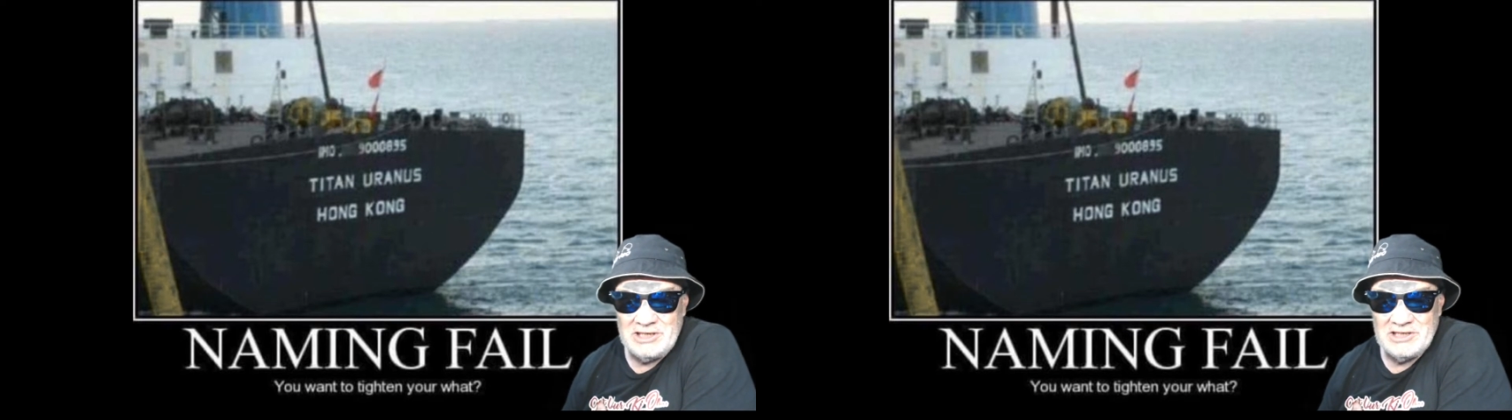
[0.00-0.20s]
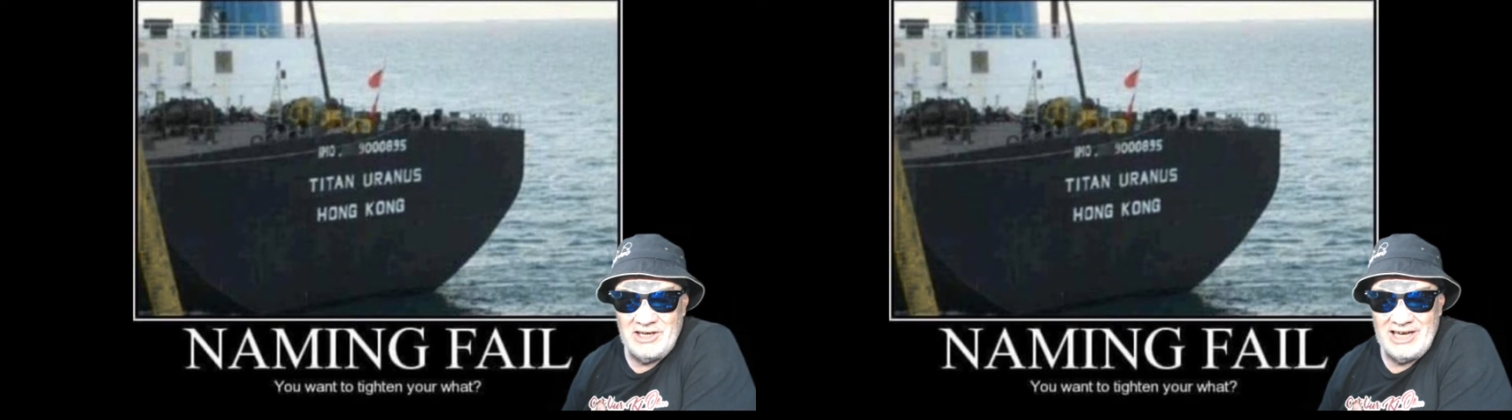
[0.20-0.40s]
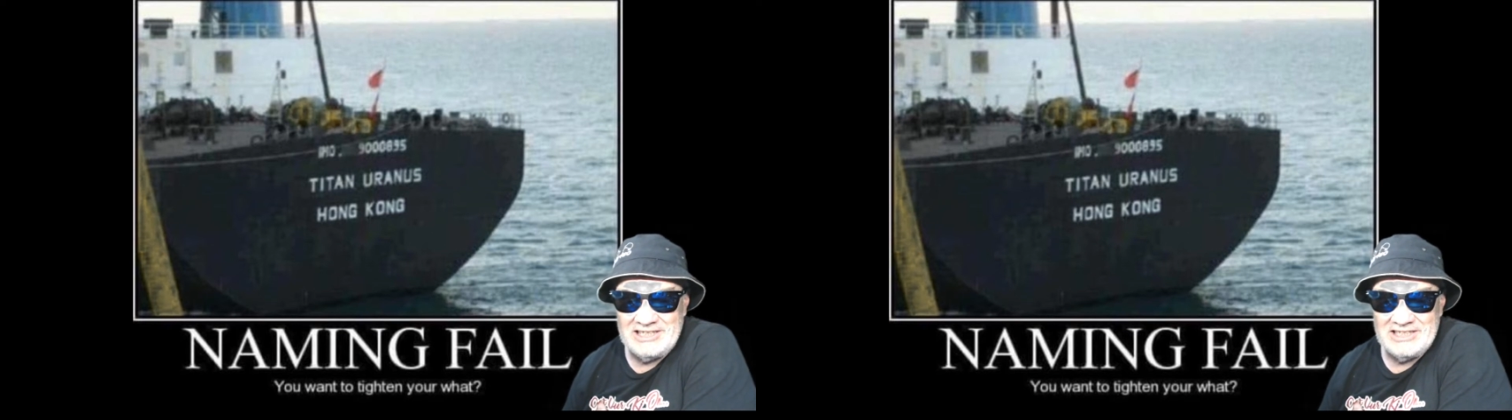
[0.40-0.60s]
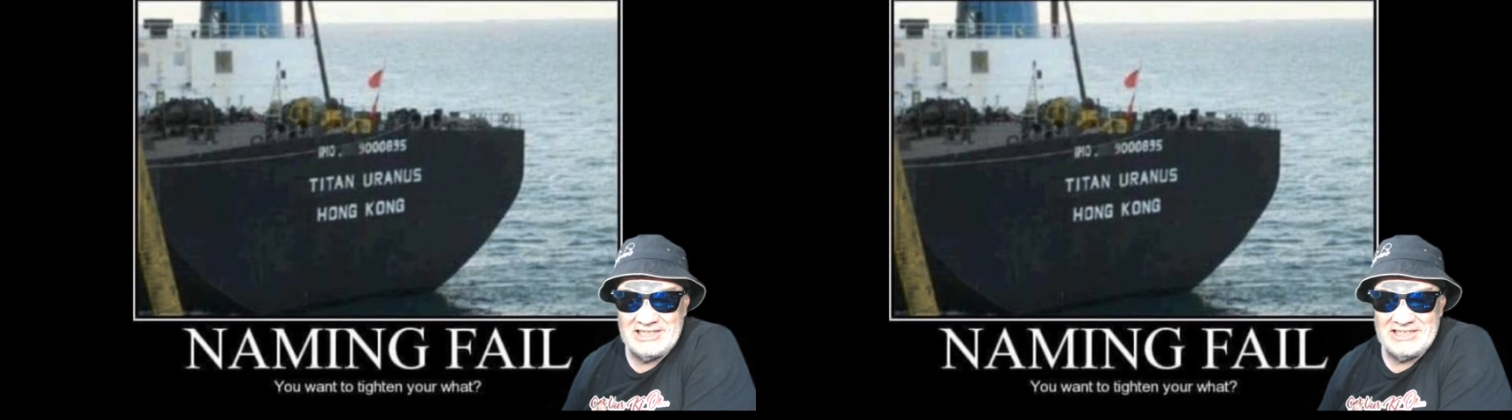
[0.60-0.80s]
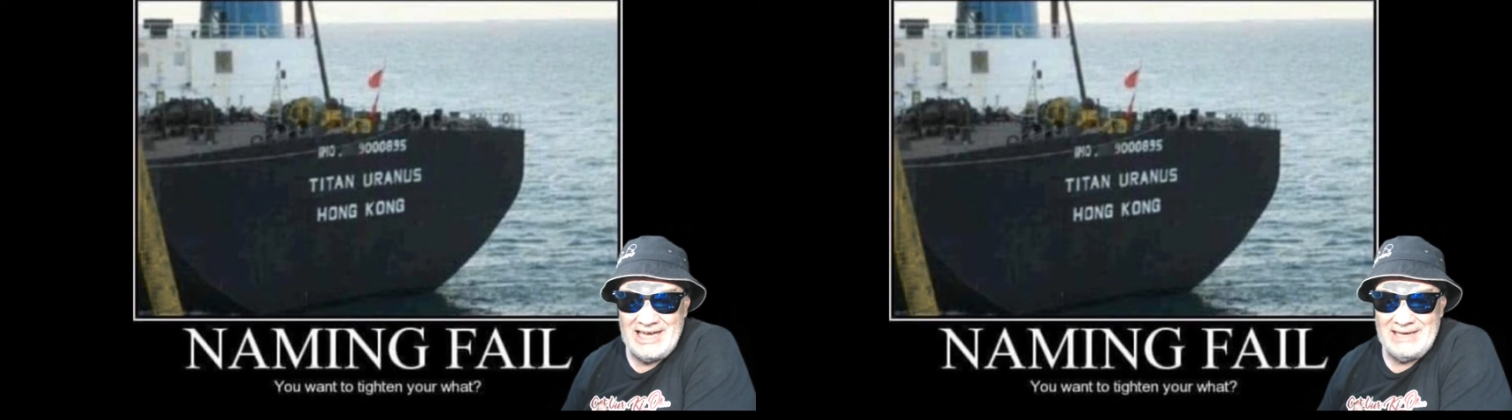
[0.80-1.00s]
line
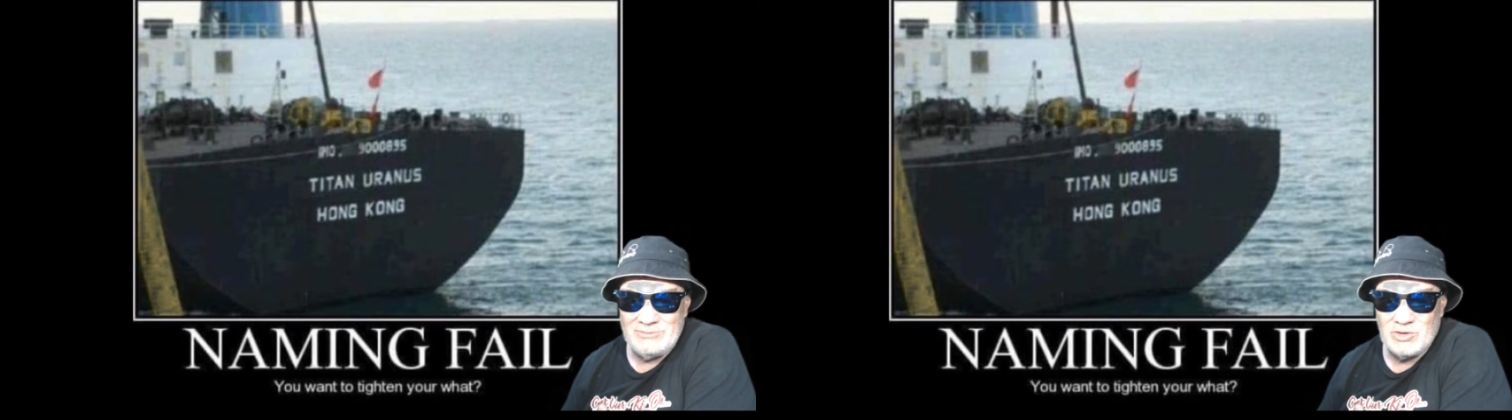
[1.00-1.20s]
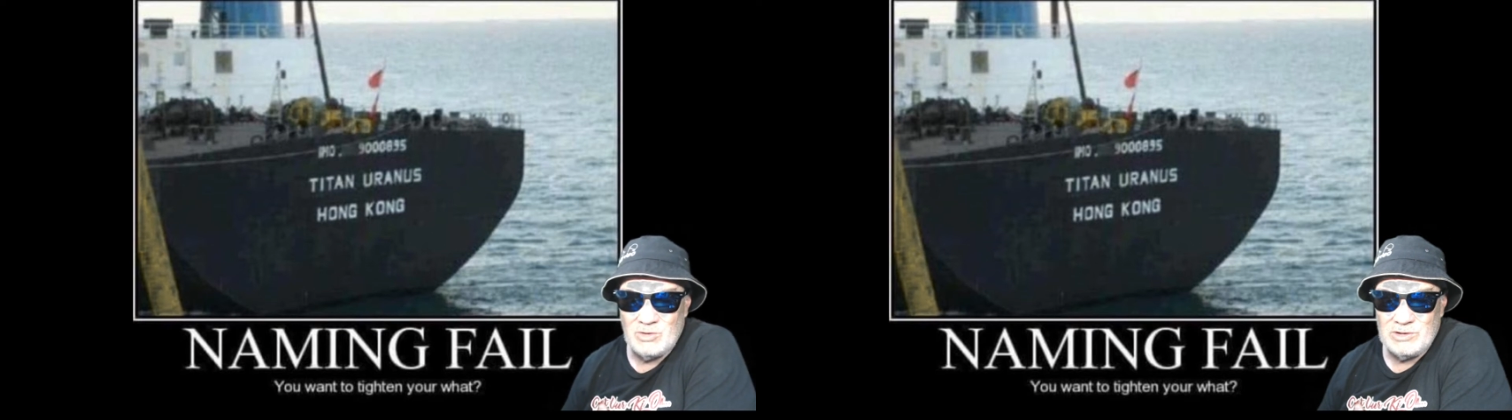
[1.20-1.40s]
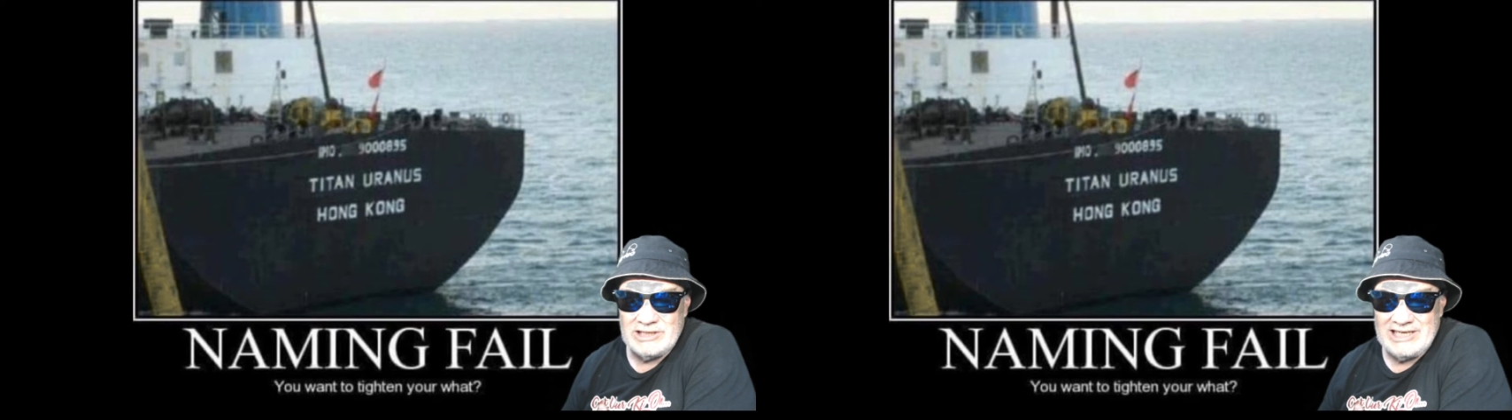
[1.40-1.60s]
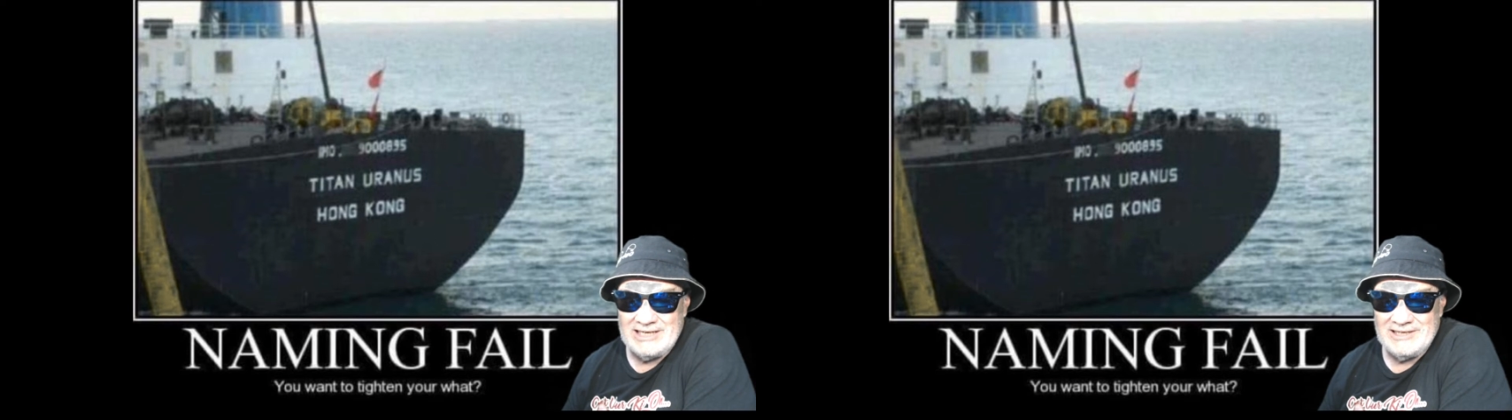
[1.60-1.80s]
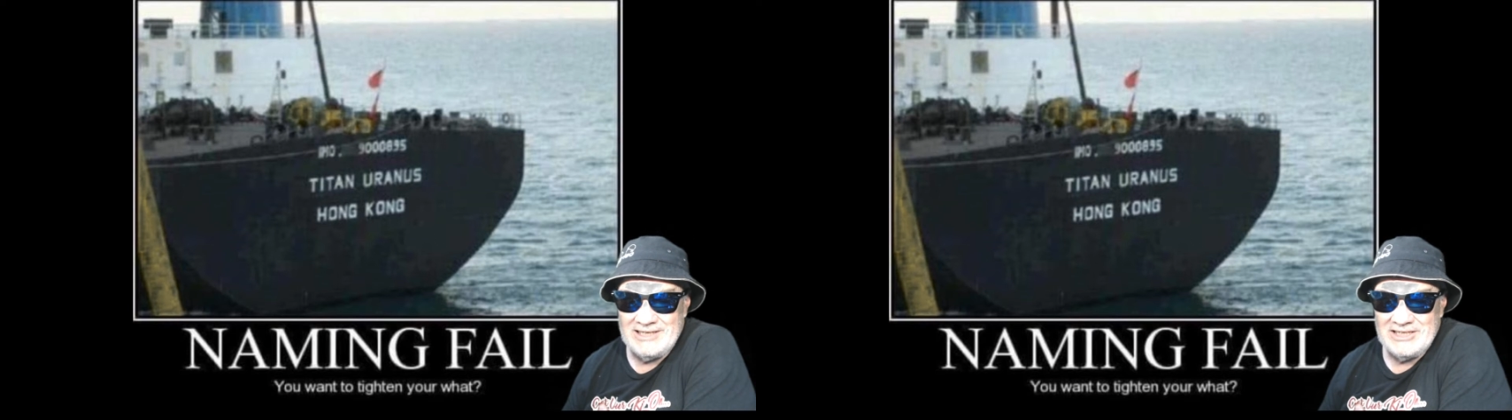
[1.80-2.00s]
names all their